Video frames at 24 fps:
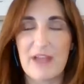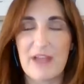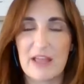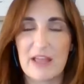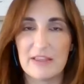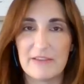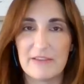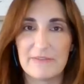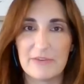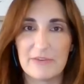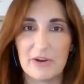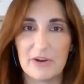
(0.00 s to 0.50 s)
in the
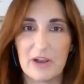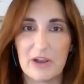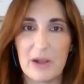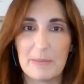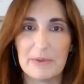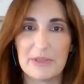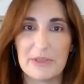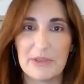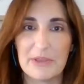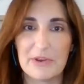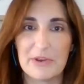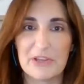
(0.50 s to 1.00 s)
Valley for a
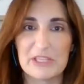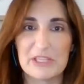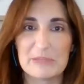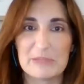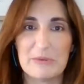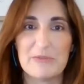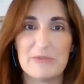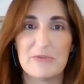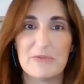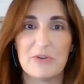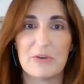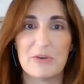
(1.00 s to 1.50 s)
couple of years
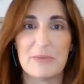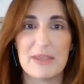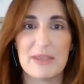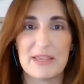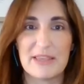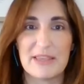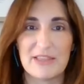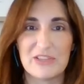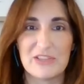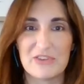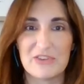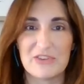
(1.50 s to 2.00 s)
before
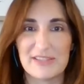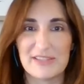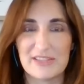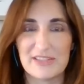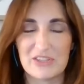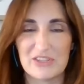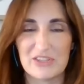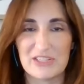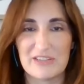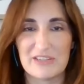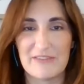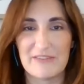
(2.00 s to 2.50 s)
making the
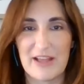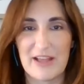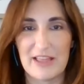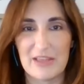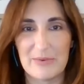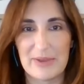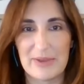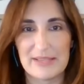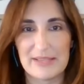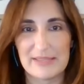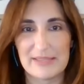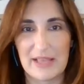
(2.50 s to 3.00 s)
transition to
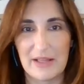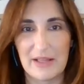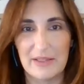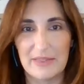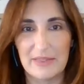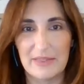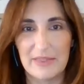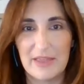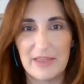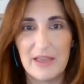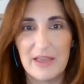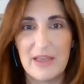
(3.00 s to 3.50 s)
Valleywise
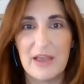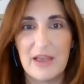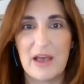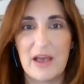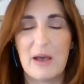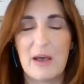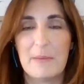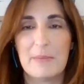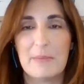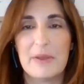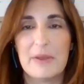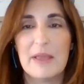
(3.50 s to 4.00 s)
Health.
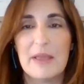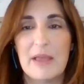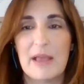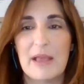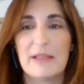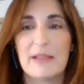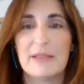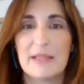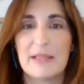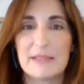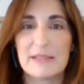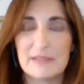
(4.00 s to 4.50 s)

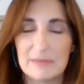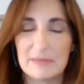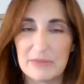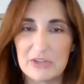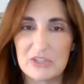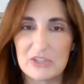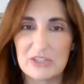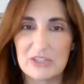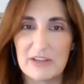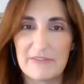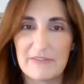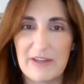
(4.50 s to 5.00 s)
I liked the
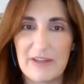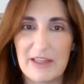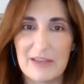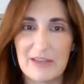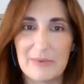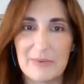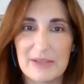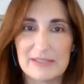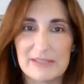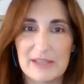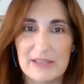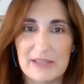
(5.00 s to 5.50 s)
mission at
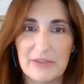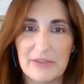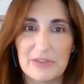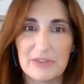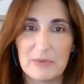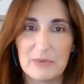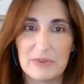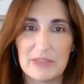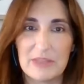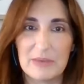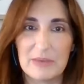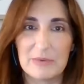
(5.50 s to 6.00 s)
Valleywise Health
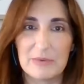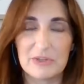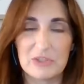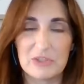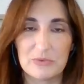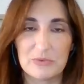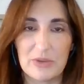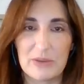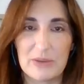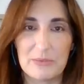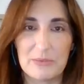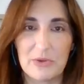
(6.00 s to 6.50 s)
and what they were
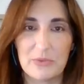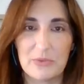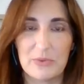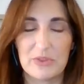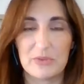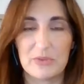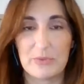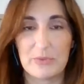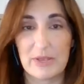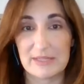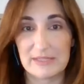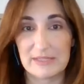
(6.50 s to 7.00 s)
doing, both
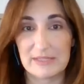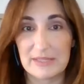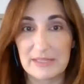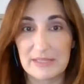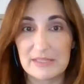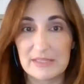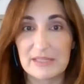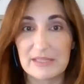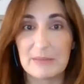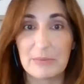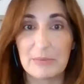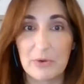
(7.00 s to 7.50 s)
with the
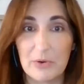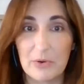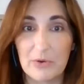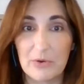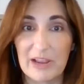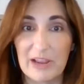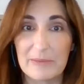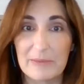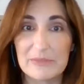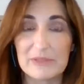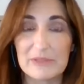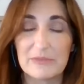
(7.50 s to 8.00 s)
residency
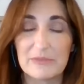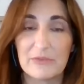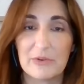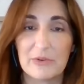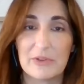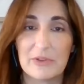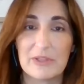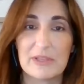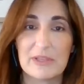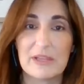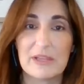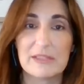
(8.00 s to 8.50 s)
programs
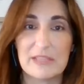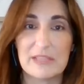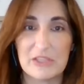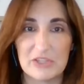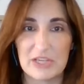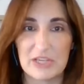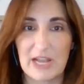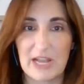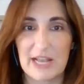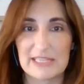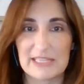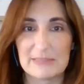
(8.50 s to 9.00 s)
for a
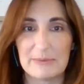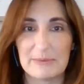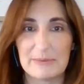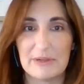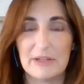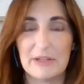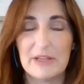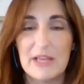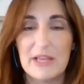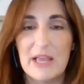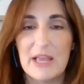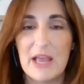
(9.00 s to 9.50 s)
teaching
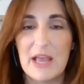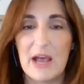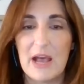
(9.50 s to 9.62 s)
hospital,